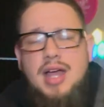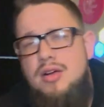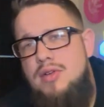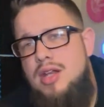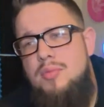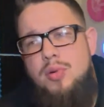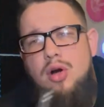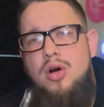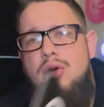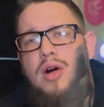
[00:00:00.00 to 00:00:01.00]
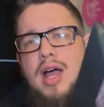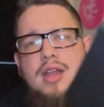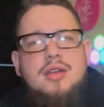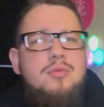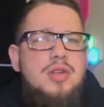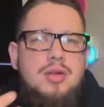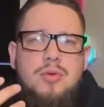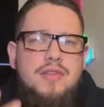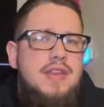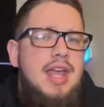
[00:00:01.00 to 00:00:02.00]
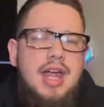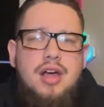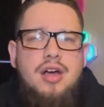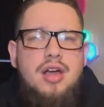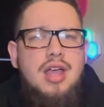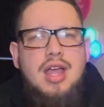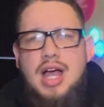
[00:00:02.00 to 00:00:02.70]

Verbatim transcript: I don't need a Pro. I didn't really want the Air.